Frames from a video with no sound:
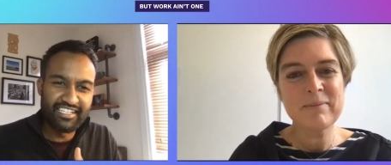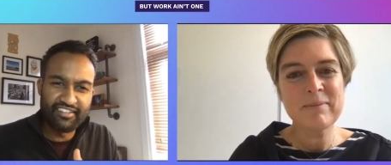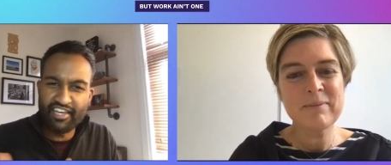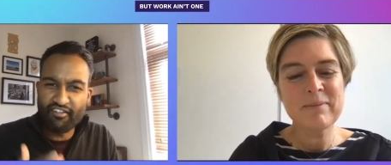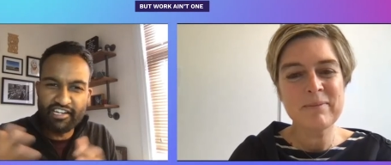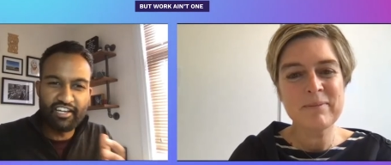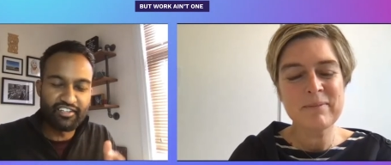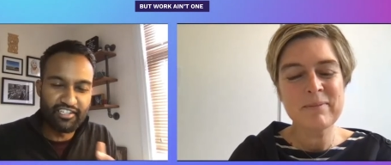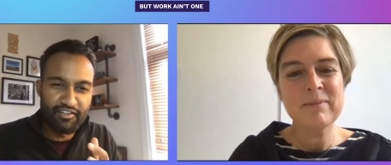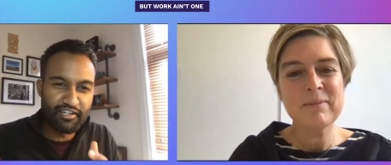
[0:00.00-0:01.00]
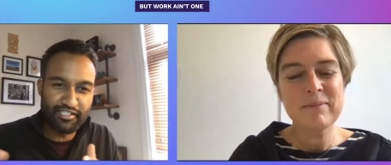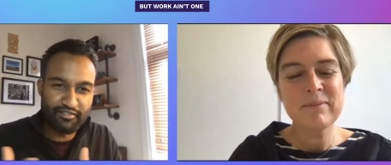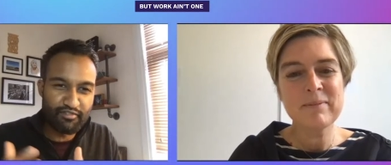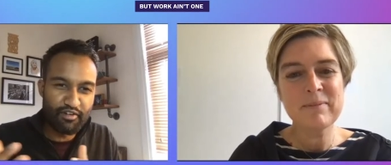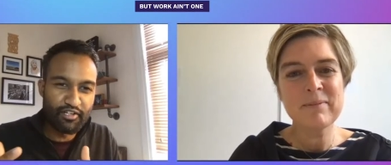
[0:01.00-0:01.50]
Speaker 1: are there any kind of nuggets
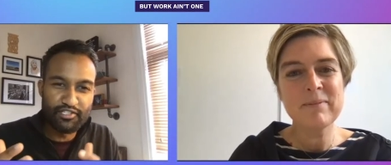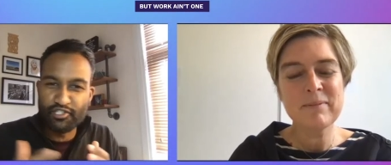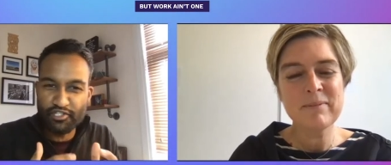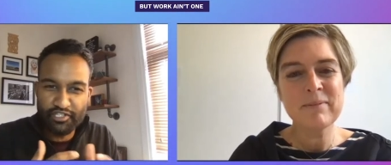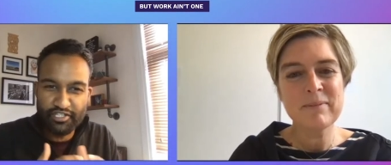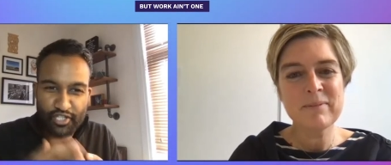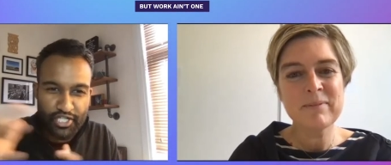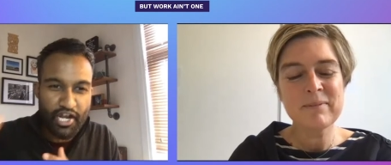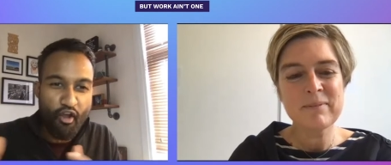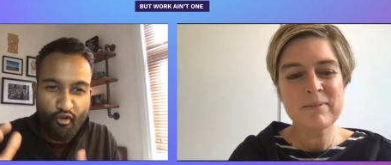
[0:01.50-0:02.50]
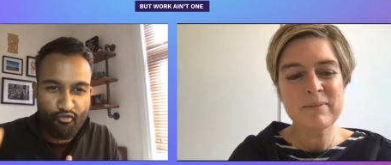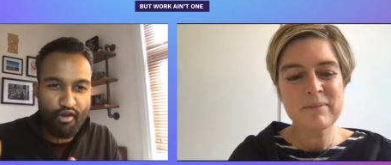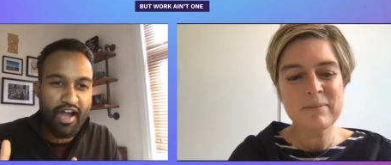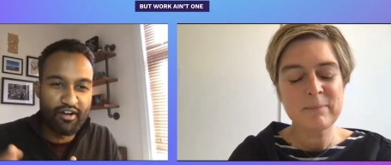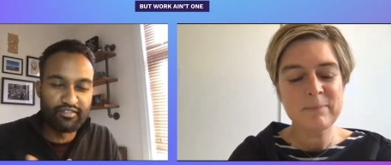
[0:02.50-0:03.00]
of knowledge you can share
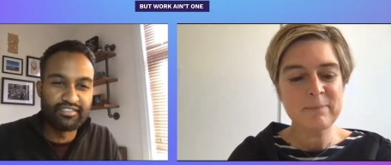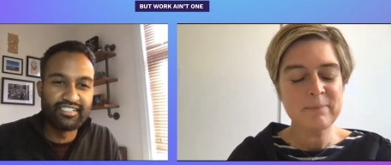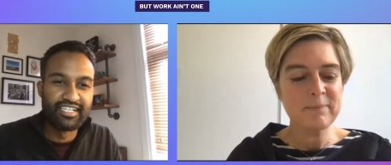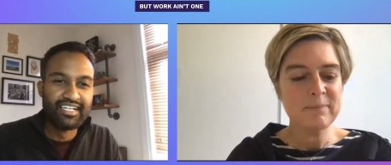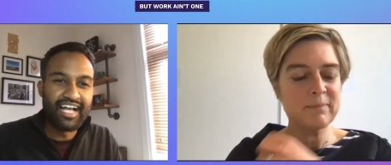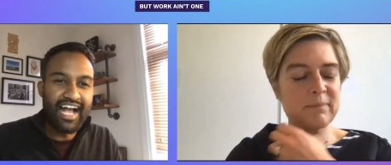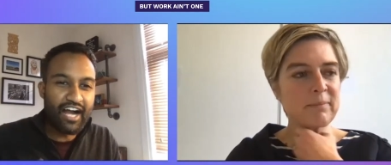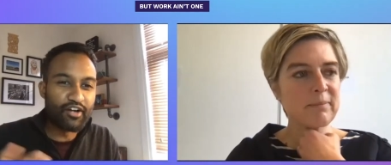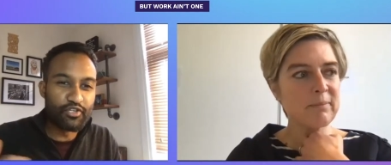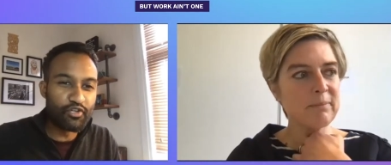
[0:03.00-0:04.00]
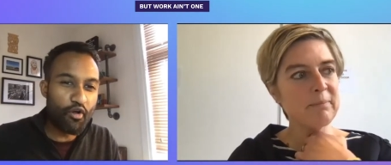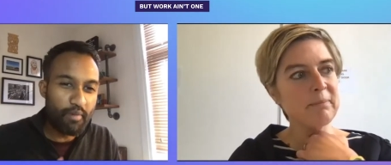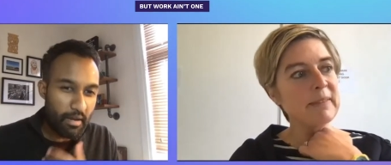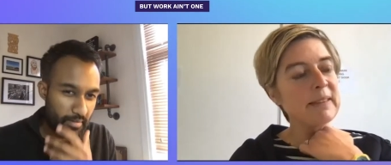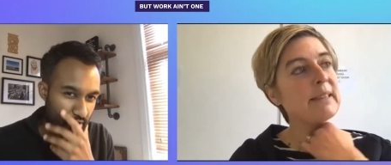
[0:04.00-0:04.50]
around how you go
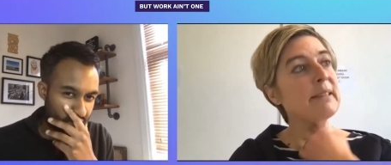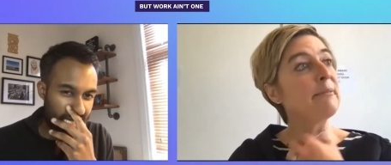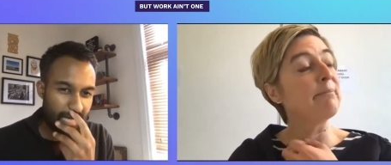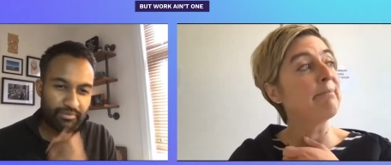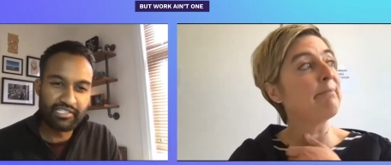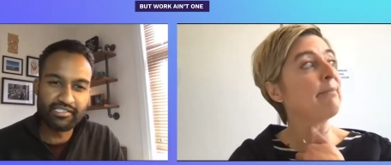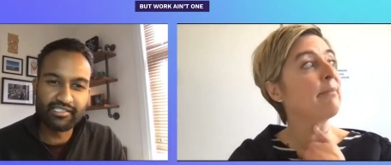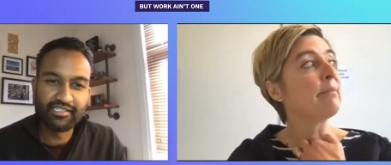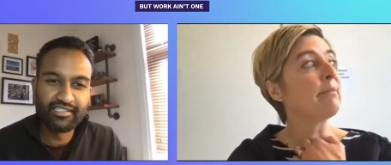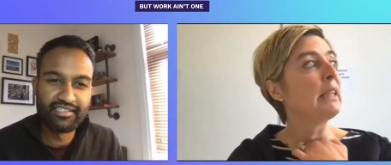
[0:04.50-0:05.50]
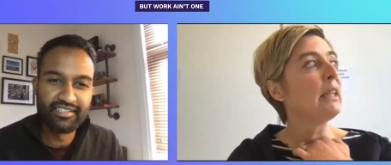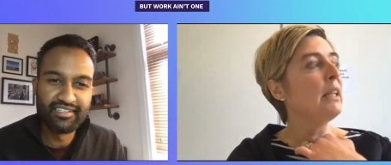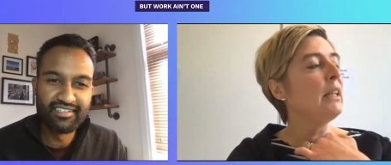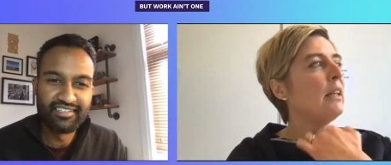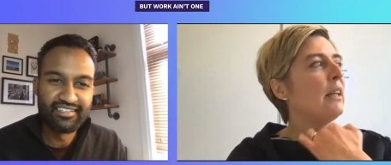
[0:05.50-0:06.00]
about measuring happiness?
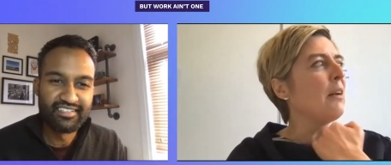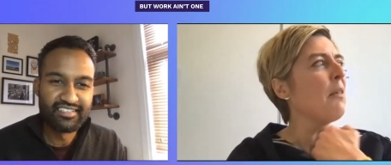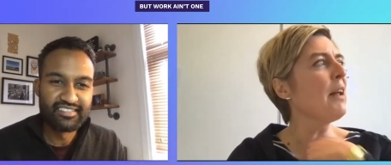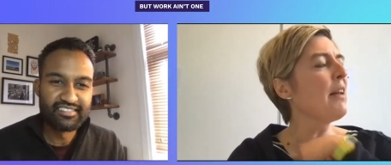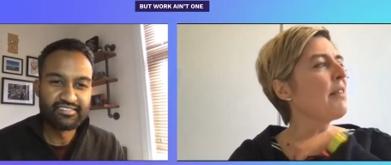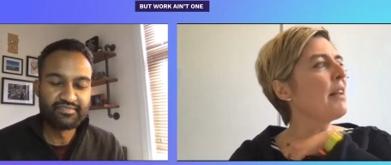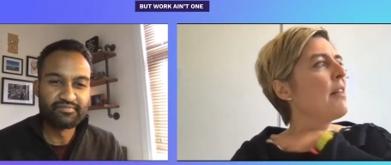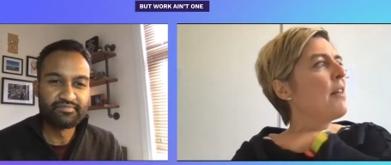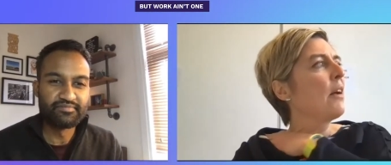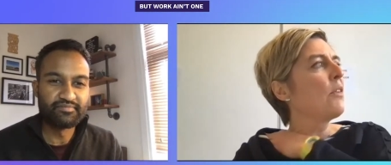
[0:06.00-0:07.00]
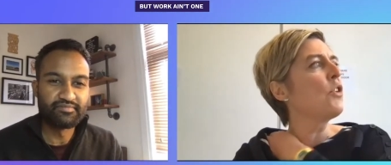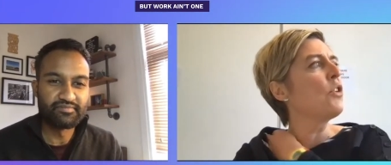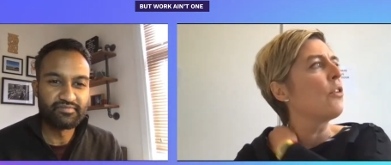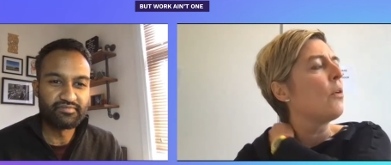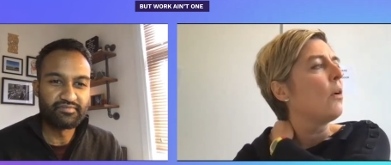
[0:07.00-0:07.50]
Speaker 2: I don't think there's anything
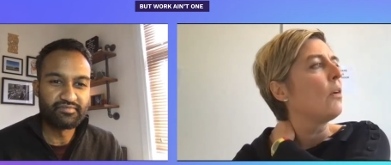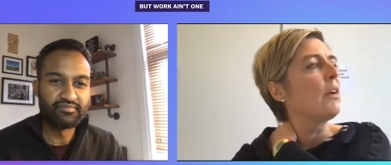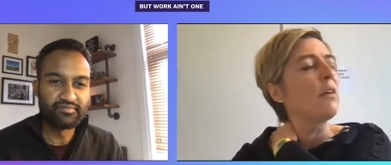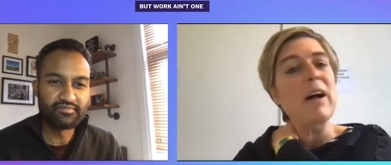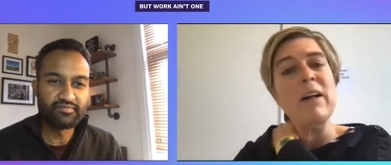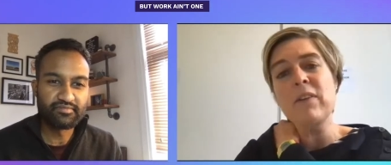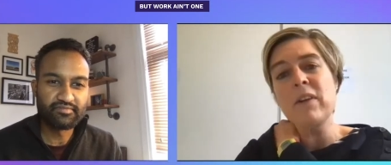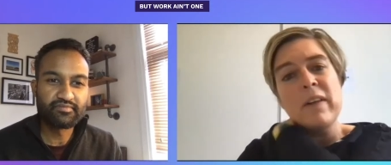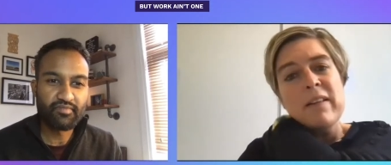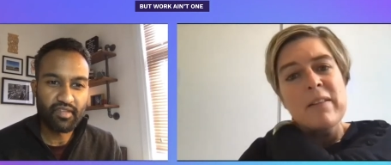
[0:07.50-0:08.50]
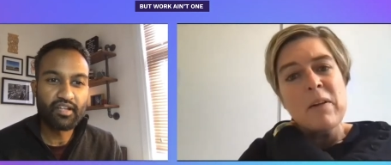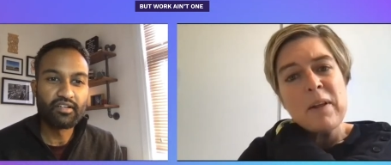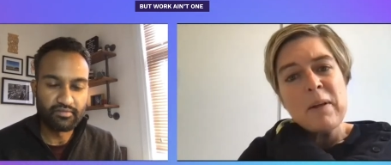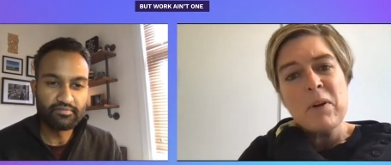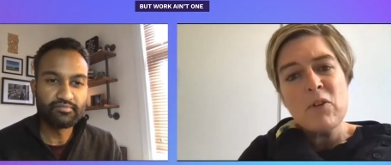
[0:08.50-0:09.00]
unusual around. You know, there's
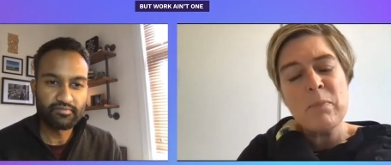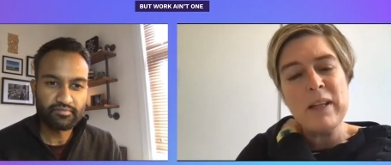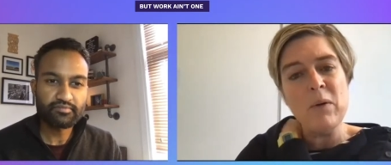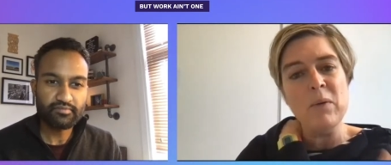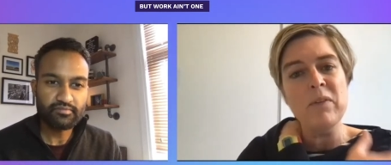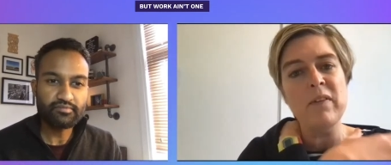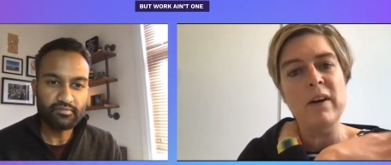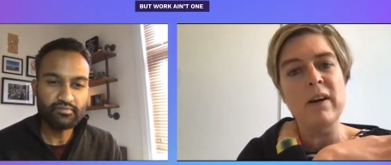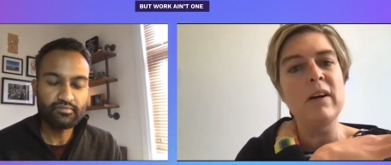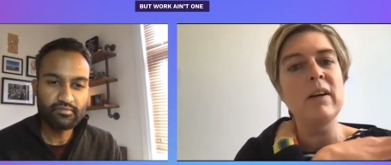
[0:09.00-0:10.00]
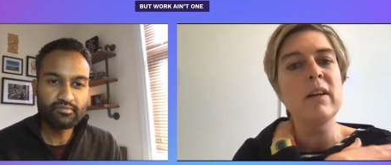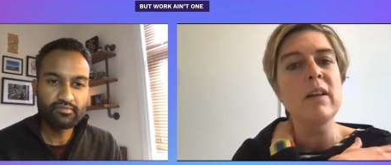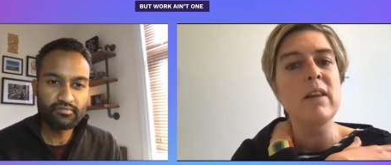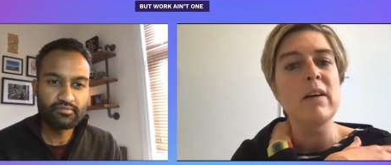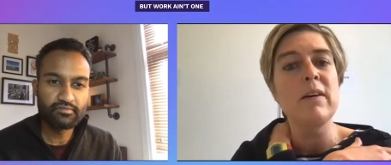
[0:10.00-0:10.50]
nothing much beyond the
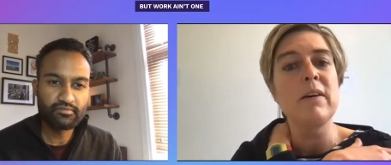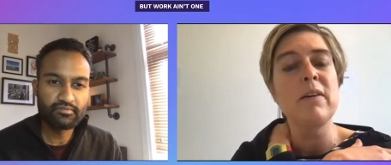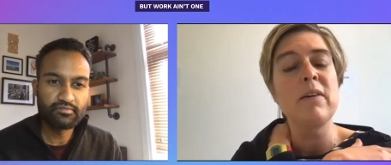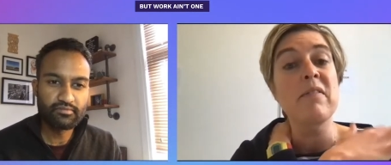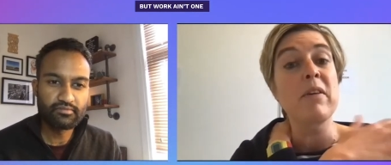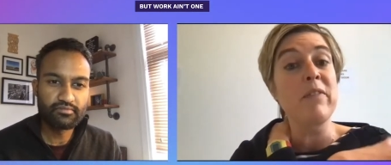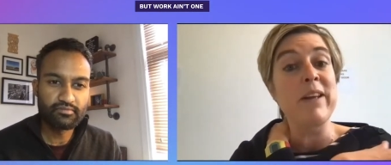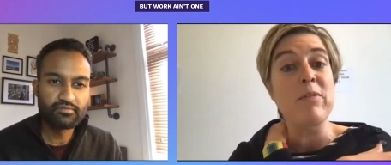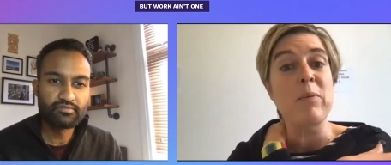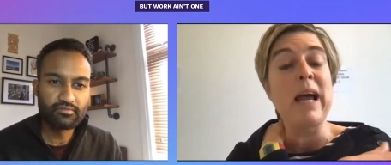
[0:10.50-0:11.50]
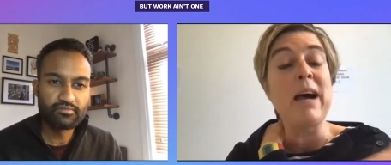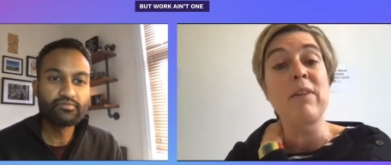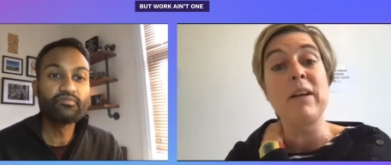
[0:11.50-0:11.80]
the, the surveys we have. Like